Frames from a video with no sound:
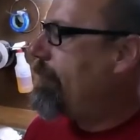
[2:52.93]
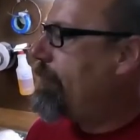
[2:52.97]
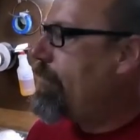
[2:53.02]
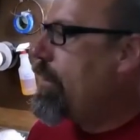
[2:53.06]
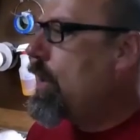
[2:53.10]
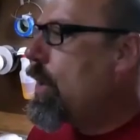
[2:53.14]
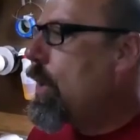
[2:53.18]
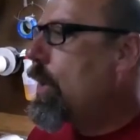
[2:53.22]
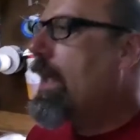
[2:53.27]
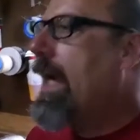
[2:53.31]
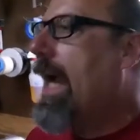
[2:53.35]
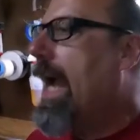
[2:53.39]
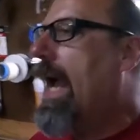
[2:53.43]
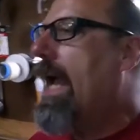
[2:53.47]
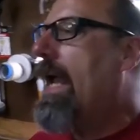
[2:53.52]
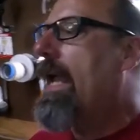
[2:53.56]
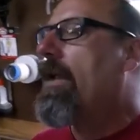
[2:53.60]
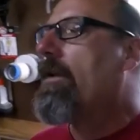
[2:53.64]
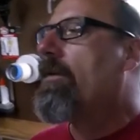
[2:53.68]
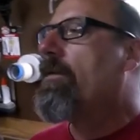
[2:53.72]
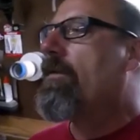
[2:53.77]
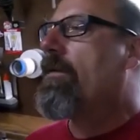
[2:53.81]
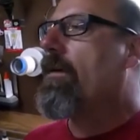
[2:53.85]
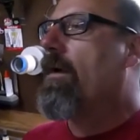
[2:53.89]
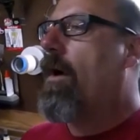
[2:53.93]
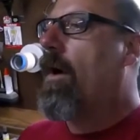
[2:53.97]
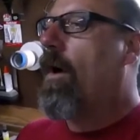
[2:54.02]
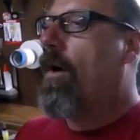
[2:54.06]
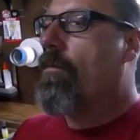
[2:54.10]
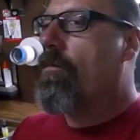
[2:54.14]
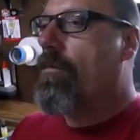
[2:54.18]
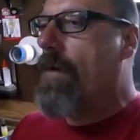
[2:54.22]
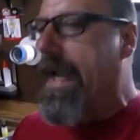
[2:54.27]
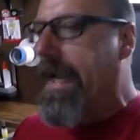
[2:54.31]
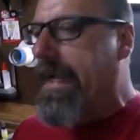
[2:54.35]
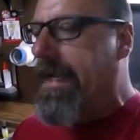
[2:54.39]
if you guys
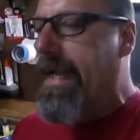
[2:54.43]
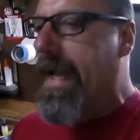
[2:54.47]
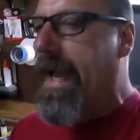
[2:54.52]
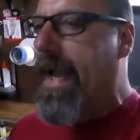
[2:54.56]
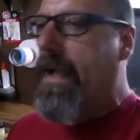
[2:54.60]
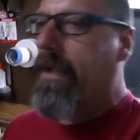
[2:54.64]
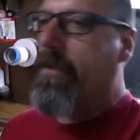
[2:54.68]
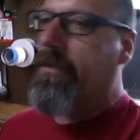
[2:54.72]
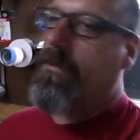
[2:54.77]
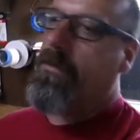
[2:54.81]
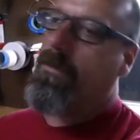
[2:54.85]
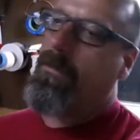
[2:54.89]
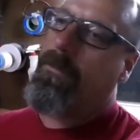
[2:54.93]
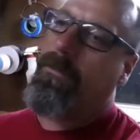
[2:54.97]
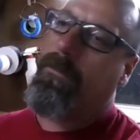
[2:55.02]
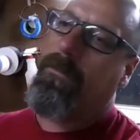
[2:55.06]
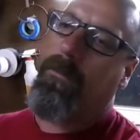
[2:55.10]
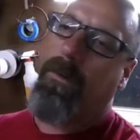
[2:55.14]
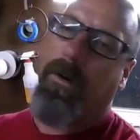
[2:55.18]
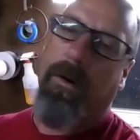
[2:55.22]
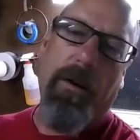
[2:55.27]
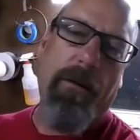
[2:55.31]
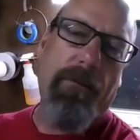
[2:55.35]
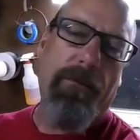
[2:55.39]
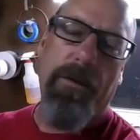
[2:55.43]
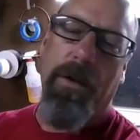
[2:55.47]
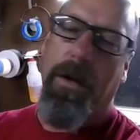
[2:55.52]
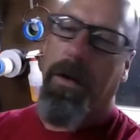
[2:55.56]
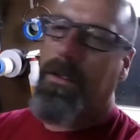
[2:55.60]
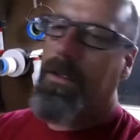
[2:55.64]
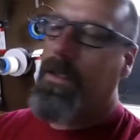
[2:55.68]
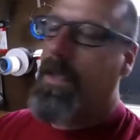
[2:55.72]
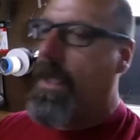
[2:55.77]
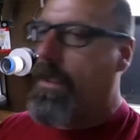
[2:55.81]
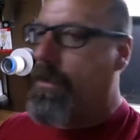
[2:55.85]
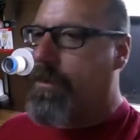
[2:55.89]
are rednecks, or if
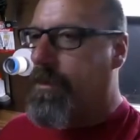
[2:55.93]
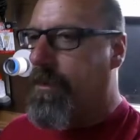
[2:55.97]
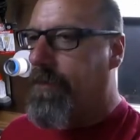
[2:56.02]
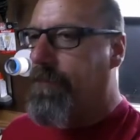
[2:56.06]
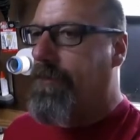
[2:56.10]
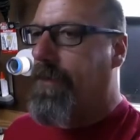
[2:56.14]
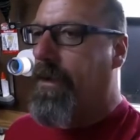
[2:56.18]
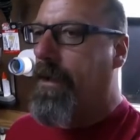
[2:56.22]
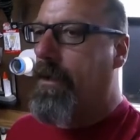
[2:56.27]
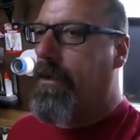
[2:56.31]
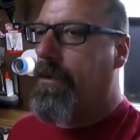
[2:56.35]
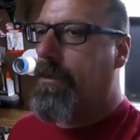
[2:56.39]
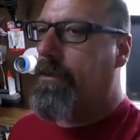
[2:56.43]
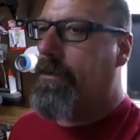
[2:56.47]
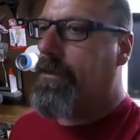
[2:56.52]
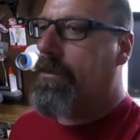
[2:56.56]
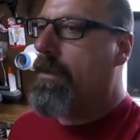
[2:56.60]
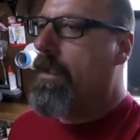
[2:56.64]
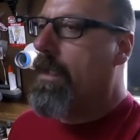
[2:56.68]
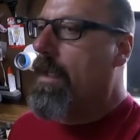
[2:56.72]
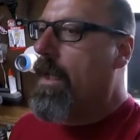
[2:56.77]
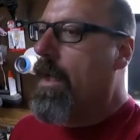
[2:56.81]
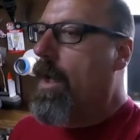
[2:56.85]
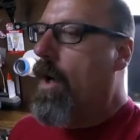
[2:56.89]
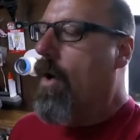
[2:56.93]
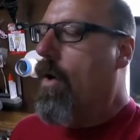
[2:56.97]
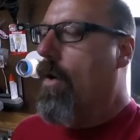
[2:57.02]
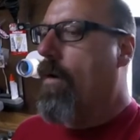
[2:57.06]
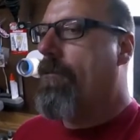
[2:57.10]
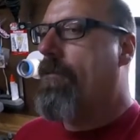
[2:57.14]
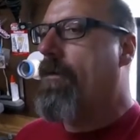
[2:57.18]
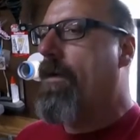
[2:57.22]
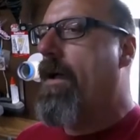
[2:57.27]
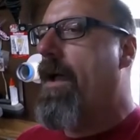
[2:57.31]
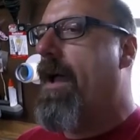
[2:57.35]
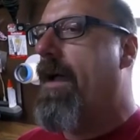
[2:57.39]
you're country folks, or
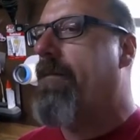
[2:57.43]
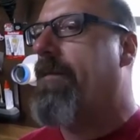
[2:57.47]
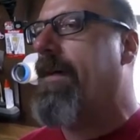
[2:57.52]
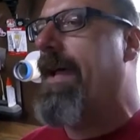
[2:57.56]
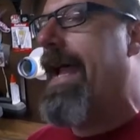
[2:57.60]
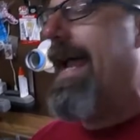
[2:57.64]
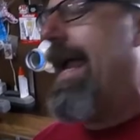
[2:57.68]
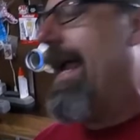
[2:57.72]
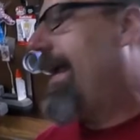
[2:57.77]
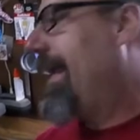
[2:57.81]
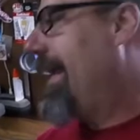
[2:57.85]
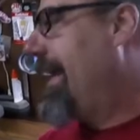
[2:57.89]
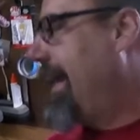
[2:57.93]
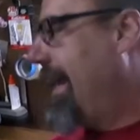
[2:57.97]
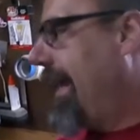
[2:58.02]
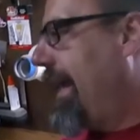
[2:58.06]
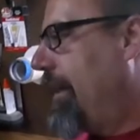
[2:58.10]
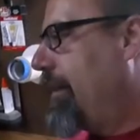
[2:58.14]
if you have any